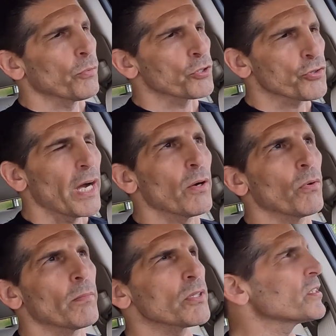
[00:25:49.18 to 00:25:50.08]
we'll try it
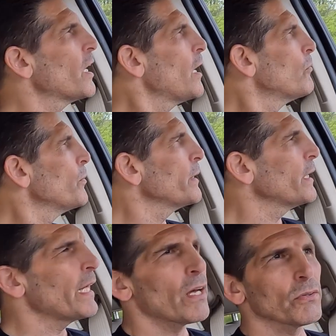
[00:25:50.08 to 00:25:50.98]
one more time when we
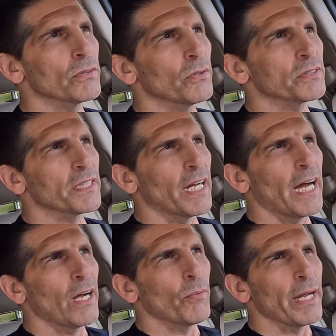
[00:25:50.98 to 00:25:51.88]
get out onto the
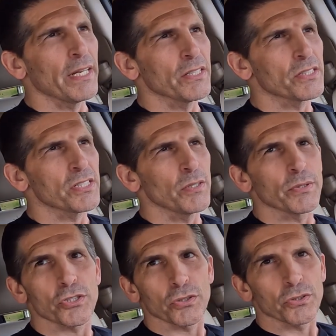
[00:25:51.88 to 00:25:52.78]
highway and see
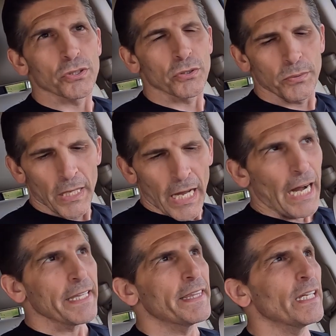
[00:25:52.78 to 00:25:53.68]
what she'll do.
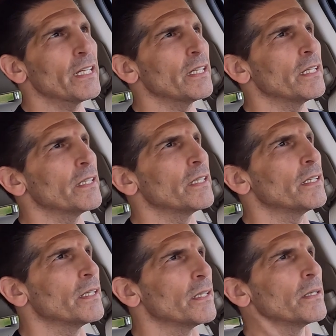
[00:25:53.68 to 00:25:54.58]
I think
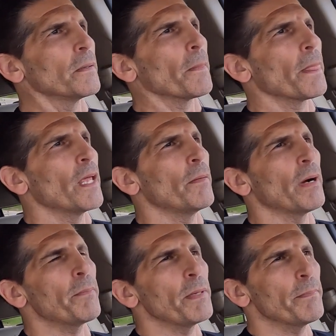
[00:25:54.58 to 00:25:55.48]
it
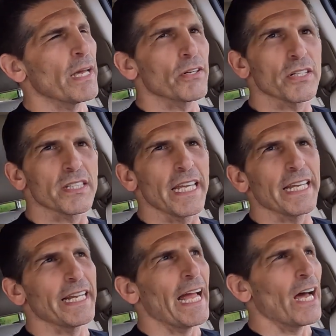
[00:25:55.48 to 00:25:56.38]
might be better to
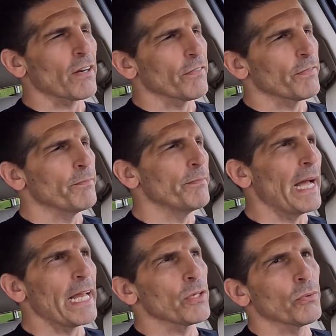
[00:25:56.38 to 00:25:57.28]
take it out of
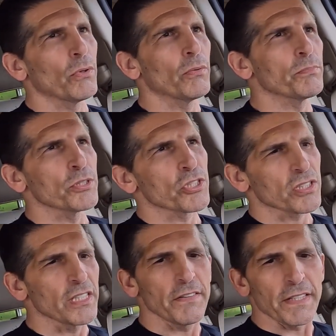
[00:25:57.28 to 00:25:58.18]
manual, but
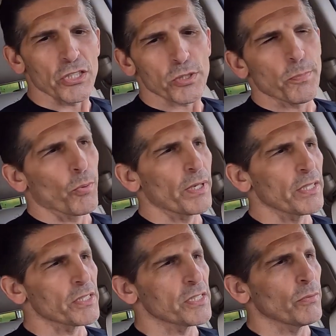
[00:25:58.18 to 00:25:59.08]
just leave it in sport
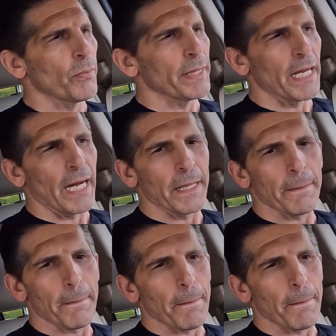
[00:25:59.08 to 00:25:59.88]
and see what we got.